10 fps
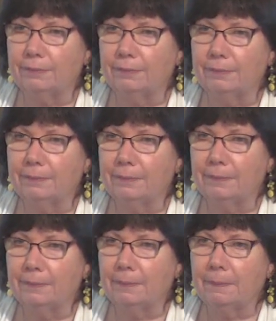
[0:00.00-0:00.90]

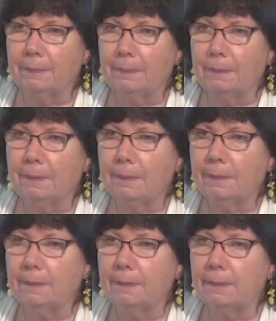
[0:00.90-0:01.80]

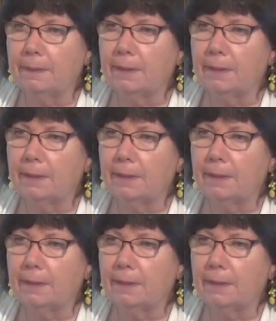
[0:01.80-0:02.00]
[no speech]